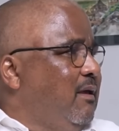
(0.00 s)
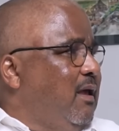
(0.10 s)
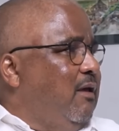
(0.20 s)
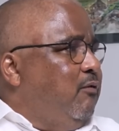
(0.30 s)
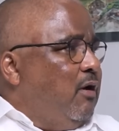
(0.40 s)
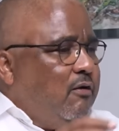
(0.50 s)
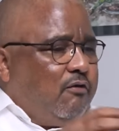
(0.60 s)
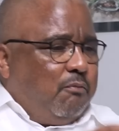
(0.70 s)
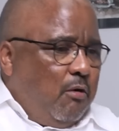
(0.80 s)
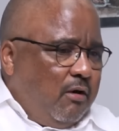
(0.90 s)
If you are the
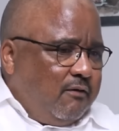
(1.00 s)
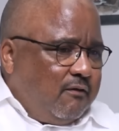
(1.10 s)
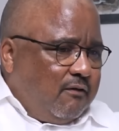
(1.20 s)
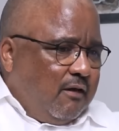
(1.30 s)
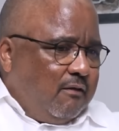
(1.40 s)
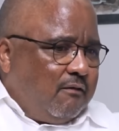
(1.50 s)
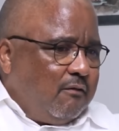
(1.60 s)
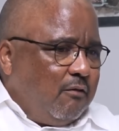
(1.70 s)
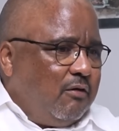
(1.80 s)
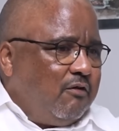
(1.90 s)
smallest
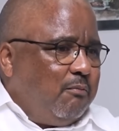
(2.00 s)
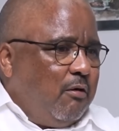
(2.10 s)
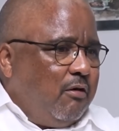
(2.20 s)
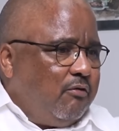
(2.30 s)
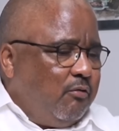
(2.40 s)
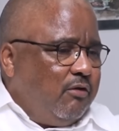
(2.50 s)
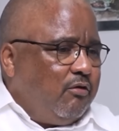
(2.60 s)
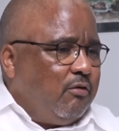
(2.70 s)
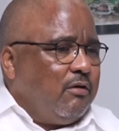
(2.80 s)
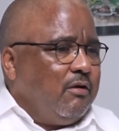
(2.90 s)
state or the smallest
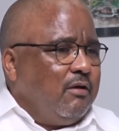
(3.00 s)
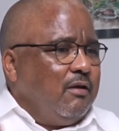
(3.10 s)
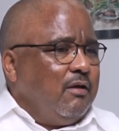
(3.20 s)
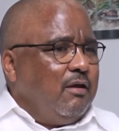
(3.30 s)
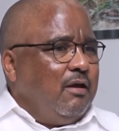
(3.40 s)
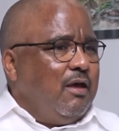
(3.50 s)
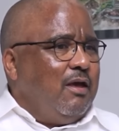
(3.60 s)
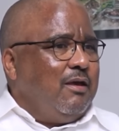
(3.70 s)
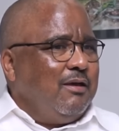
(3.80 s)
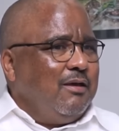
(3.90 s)
region
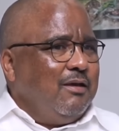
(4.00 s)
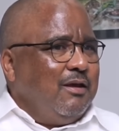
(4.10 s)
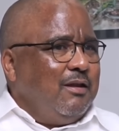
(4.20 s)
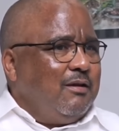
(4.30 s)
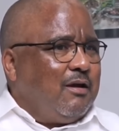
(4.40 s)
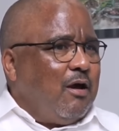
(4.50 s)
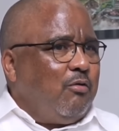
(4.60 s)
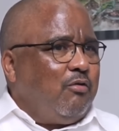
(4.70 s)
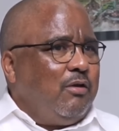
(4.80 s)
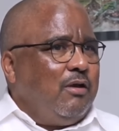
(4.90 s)
in the
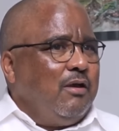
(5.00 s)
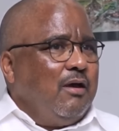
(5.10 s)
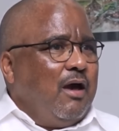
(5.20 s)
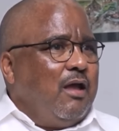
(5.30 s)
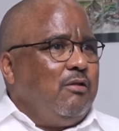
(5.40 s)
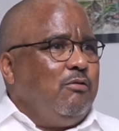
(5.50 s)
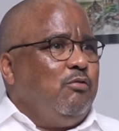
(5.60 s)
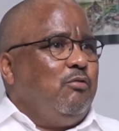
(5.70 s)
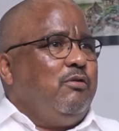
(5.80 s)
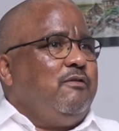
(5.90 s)
country and
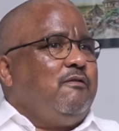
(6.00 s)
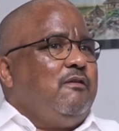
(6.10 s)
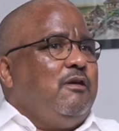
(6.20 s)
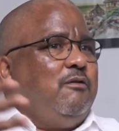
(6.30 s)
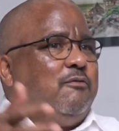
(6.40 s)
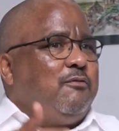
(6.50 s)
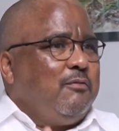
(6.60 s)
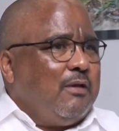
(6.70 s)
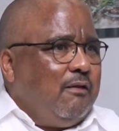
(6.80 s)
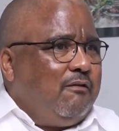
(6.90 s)
you receive
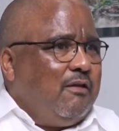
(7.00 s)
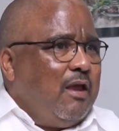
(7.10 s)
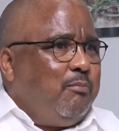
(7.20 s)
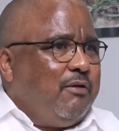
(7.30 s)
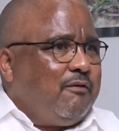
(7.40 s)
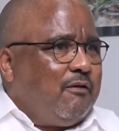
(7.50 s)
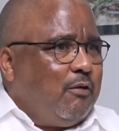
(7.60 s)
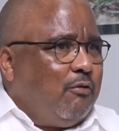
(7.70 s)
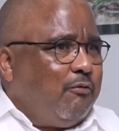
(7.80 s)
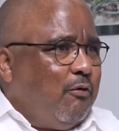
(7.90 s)

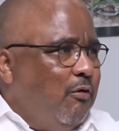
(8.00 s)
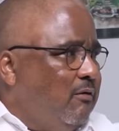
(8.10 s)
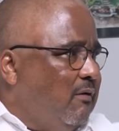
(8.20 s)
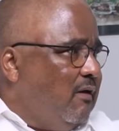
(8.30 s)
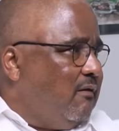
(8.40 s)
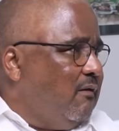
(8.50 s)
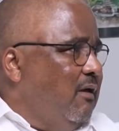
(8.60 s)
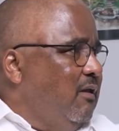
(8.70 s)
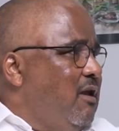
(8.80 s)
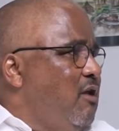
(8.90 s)
99% of all tax,
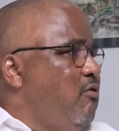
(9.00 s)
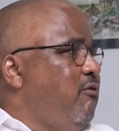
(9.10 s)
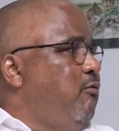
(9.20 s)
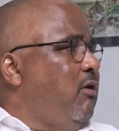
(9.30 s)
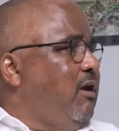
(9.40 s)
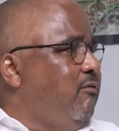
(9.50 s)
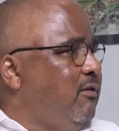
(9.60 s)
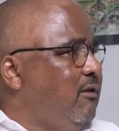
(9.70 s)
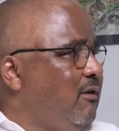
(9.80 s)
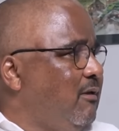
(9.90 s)
then you have won
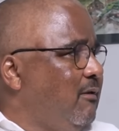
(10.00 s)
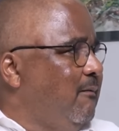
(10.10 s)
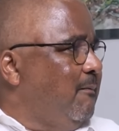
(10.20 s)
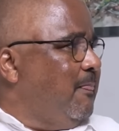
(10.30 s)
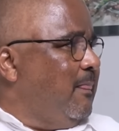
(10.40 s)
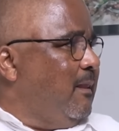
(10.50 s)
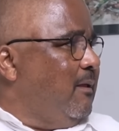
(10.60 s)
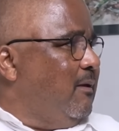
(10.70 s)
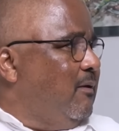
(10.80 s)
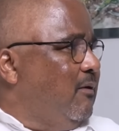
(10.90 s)
everything.
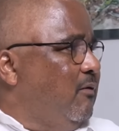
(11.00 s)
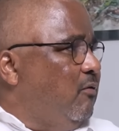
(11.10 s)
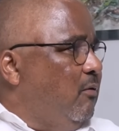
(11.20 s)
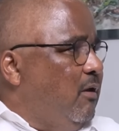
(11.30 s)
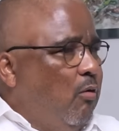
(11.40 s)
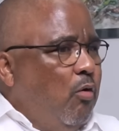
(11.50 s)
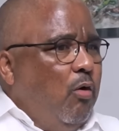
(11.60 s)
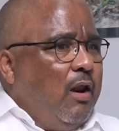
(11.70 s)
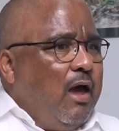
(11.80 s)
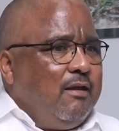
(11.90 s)
So the
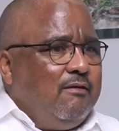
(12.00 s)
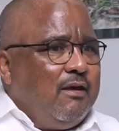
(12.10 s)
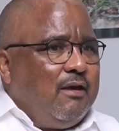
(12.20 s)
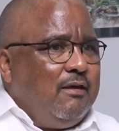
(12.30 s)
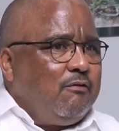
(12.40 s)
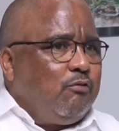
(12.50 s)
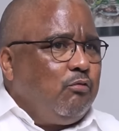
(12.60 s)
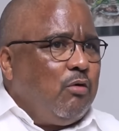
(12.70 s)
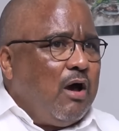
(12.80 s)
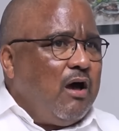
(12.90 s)
whole idea is
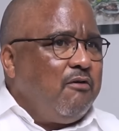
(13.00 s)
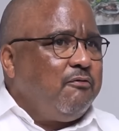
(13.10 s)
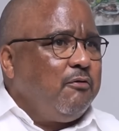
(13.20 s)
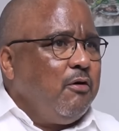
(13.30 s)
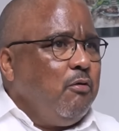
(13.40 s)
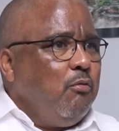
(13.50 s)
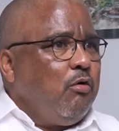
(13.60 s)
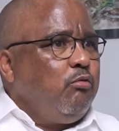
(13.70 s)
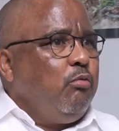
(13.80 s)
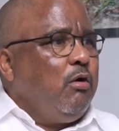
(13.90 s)
to have what we